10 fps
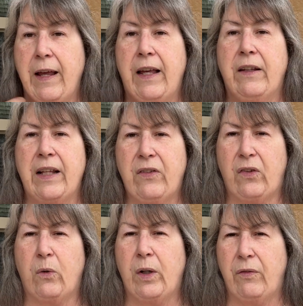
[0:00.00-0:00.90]
And that's
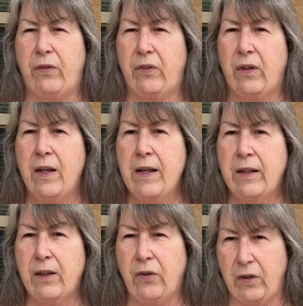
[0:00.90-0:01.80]
sort of
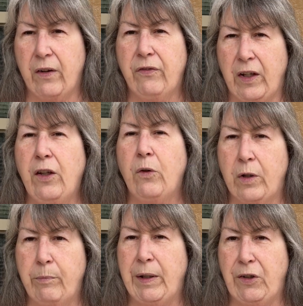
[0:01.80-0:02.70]
the stuff that you
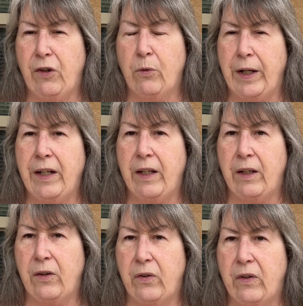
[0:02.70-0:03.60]
could be doing,
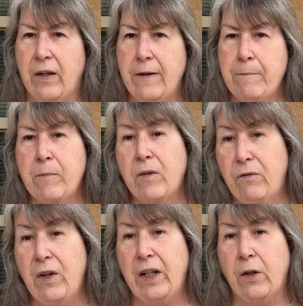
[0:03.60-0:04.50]
is
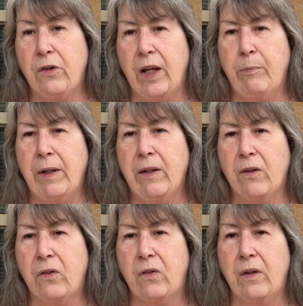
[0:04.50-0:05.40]

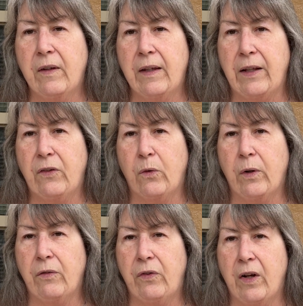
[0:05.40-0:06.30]
videotaping that
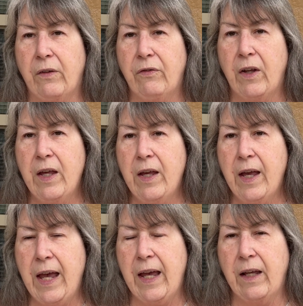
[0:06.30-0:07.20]
sort of stuff
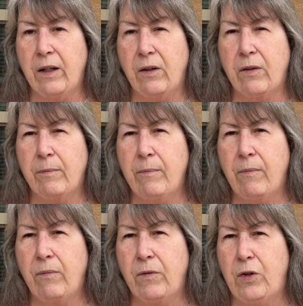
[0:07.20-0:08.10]
and
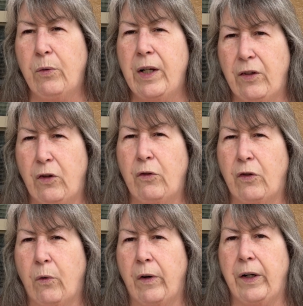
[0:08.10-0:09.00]
doing a
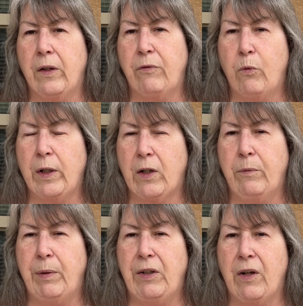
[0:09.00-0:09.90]
tutorial of what
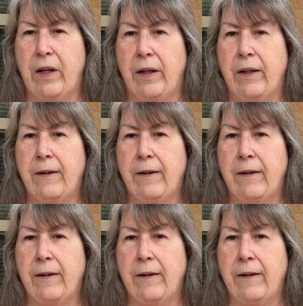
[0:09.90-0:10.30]
could be done.